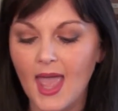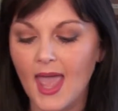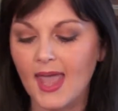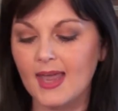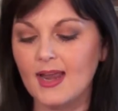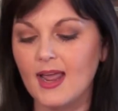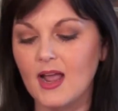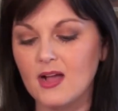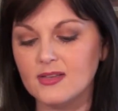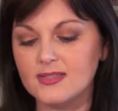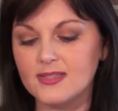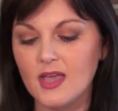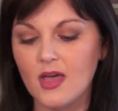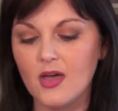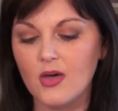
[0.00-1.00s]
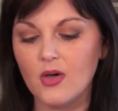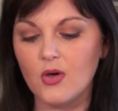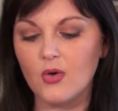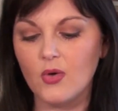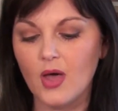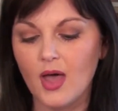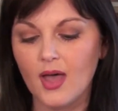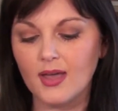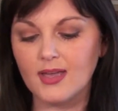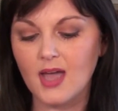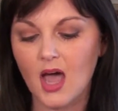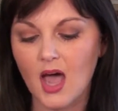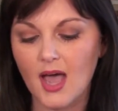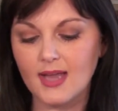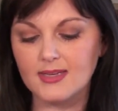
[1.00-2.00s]
And I also
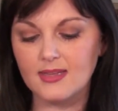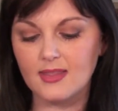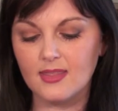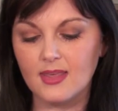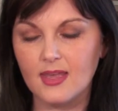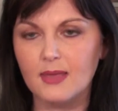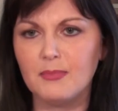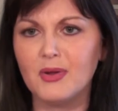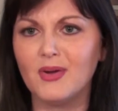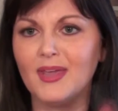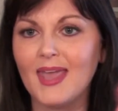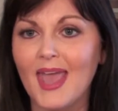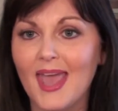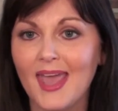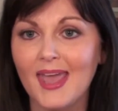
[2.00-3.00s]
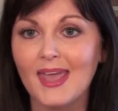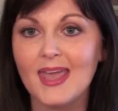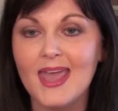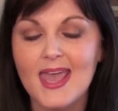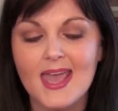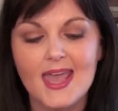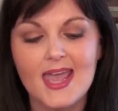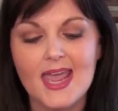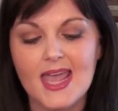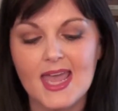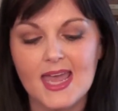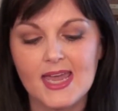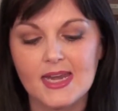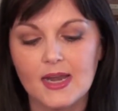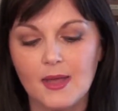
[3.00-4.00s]
got the Mary Kay
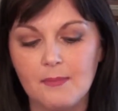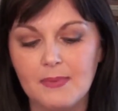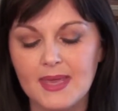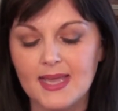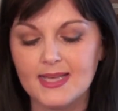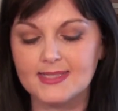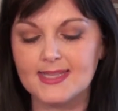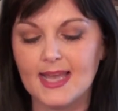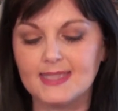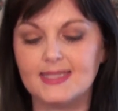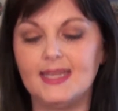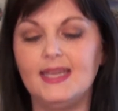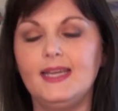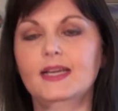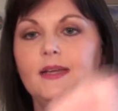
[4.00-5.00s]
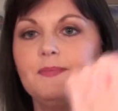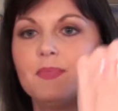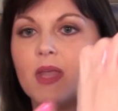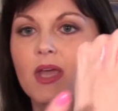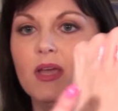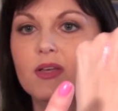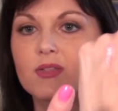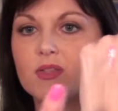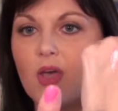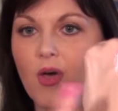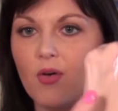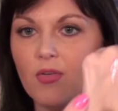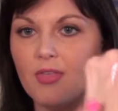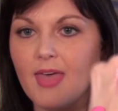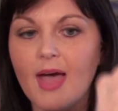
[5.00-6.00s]
in pink sateen.
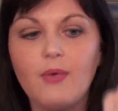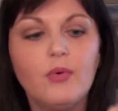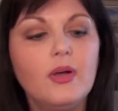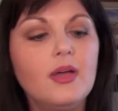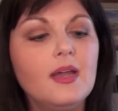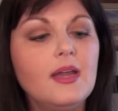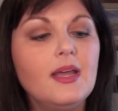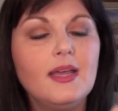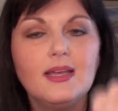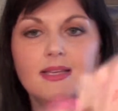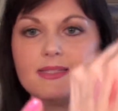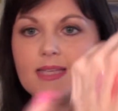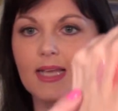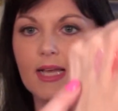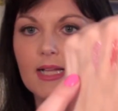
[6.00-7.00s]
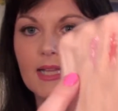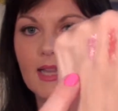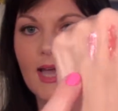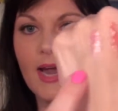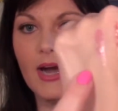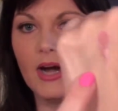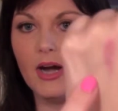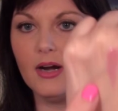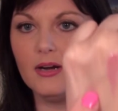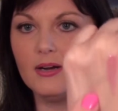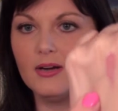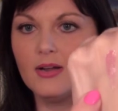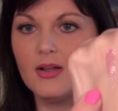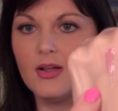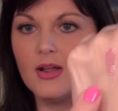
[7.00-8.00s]
So that one is Eclair,
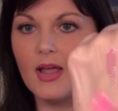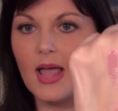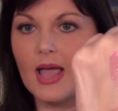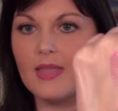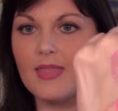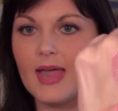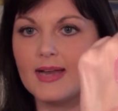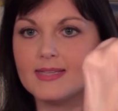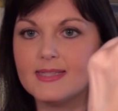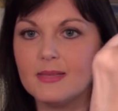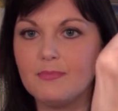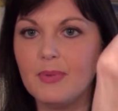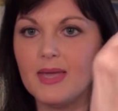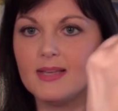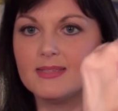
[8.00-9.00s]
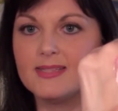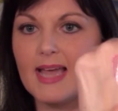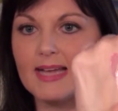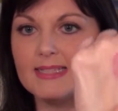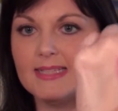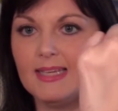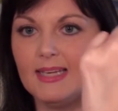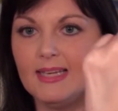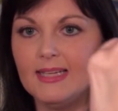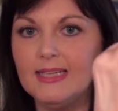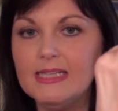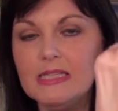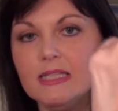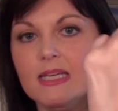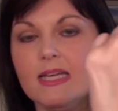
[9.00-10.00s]
and that is the pink
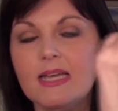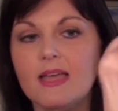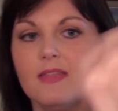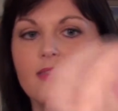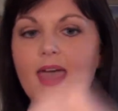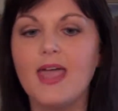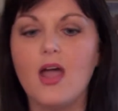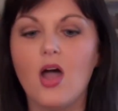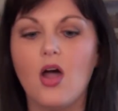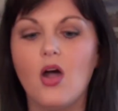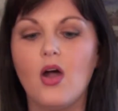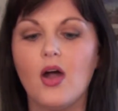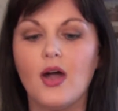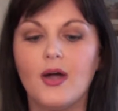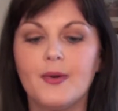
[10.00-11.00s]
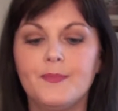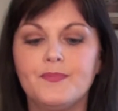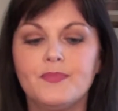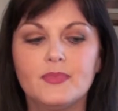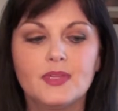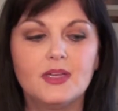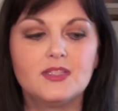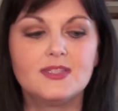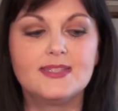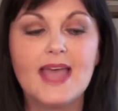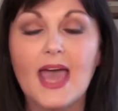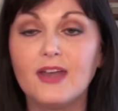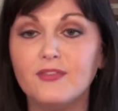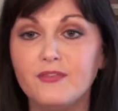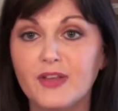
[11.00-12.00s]
sateen. They are
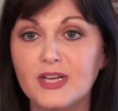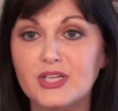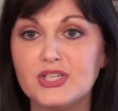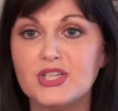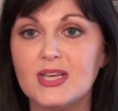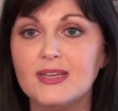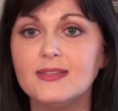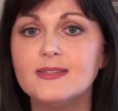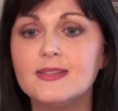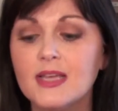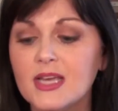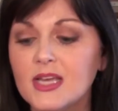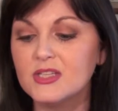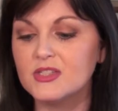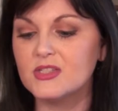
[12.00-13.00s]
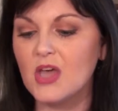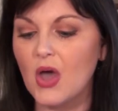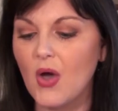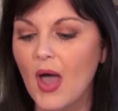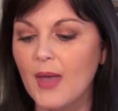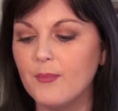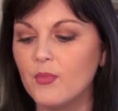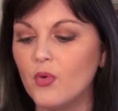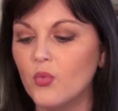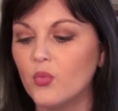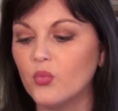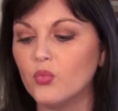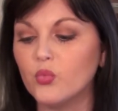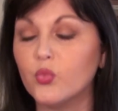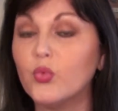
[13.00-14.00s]
satin finishes, so I'm
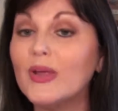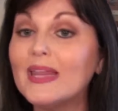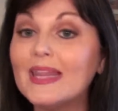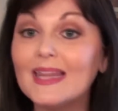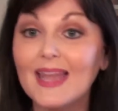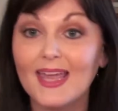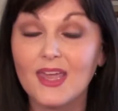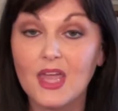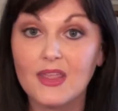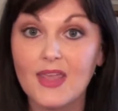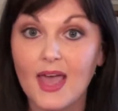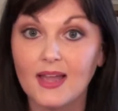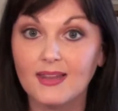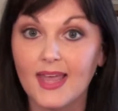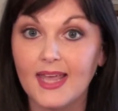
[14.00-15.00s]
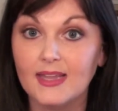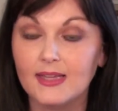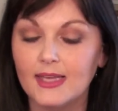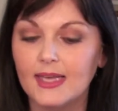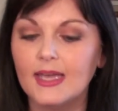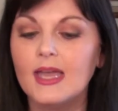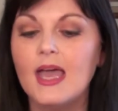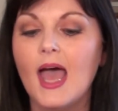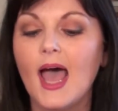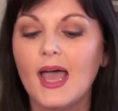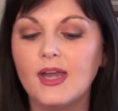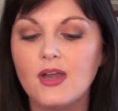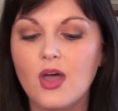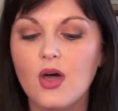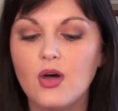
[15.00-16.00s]
really liking that lately.
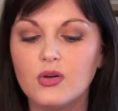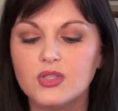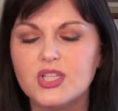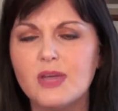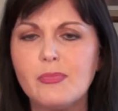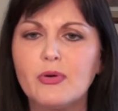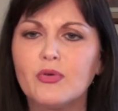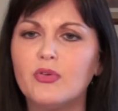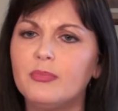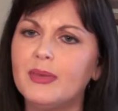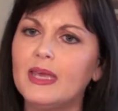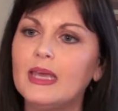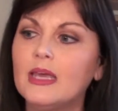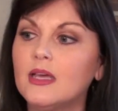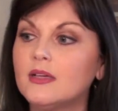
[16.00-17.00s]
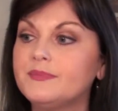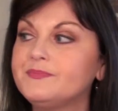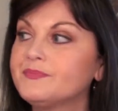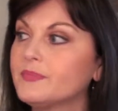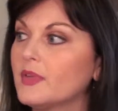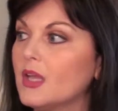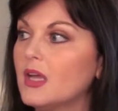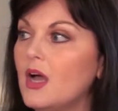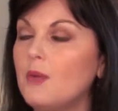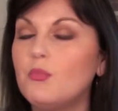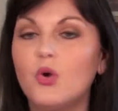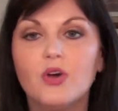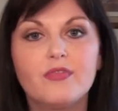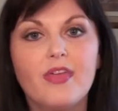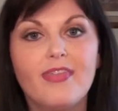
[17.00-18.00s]
I know shimmer will be
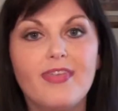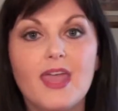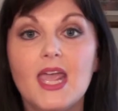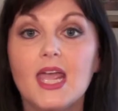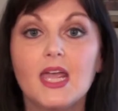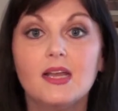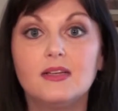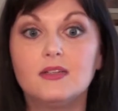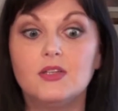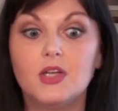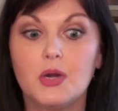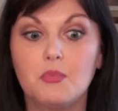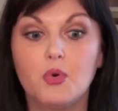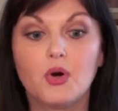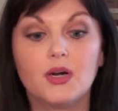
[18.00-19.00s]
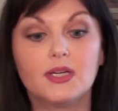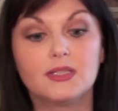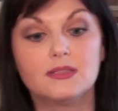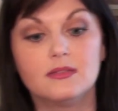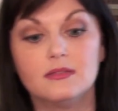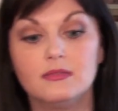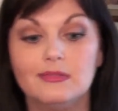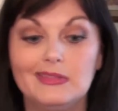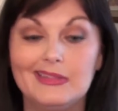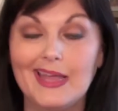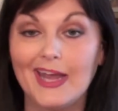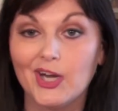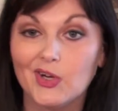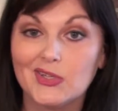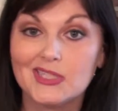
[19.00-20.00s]
more of a thing, you know, more
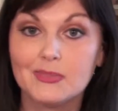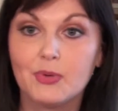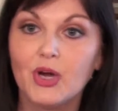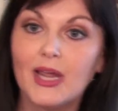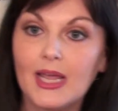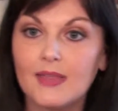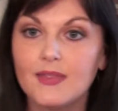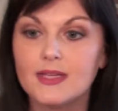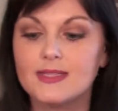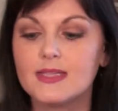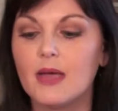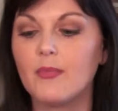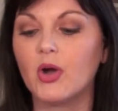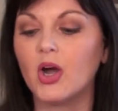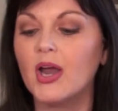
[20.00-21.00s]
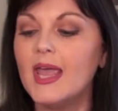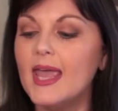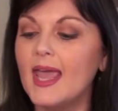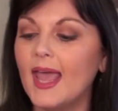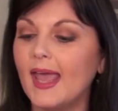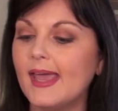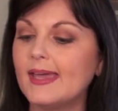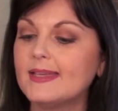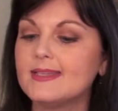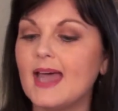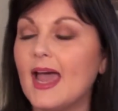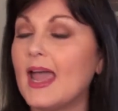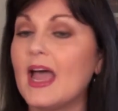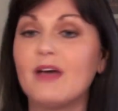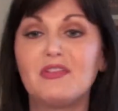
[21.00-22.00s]
later in spring and then summer, and
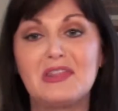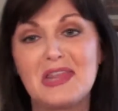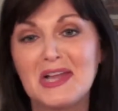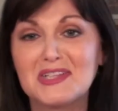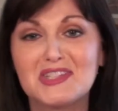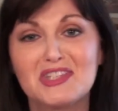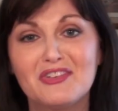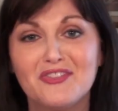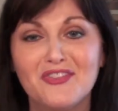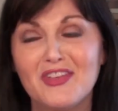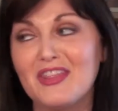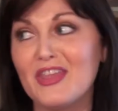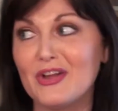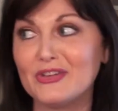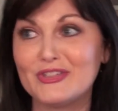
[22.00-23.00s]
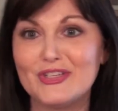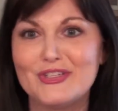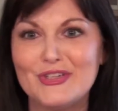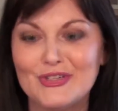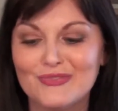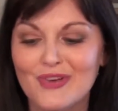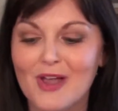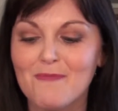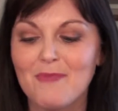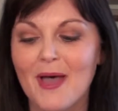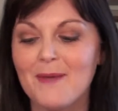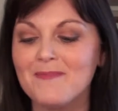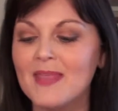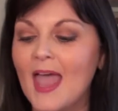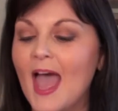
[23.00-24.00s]
I have lots of those to choose from,
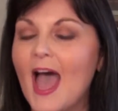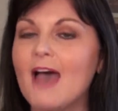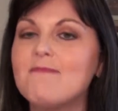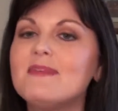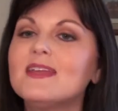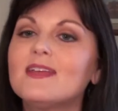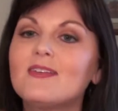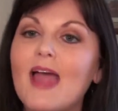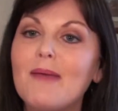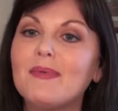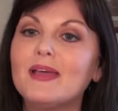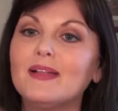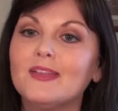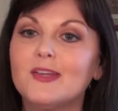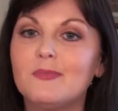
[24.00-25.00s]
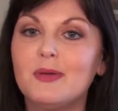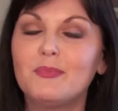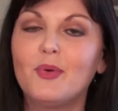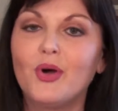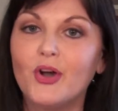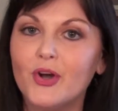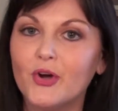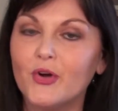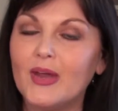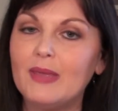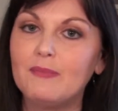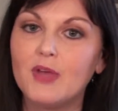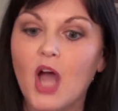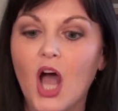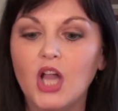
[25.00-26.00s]
but I've been grabbing a little bit more
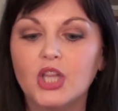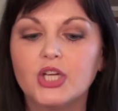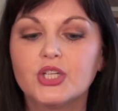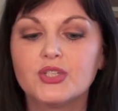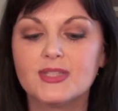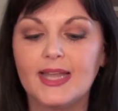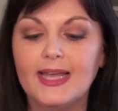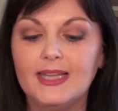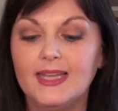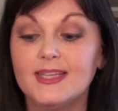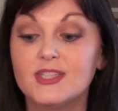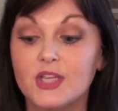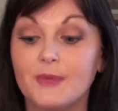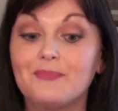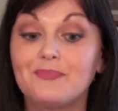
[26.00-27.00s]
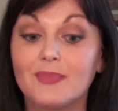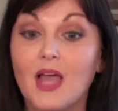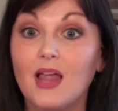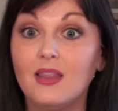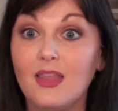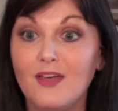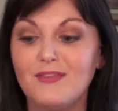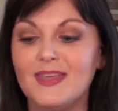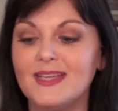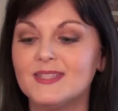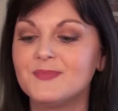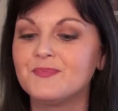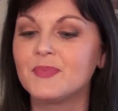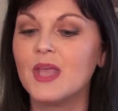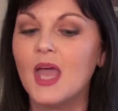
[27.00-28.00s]
cream colors lately, so love these.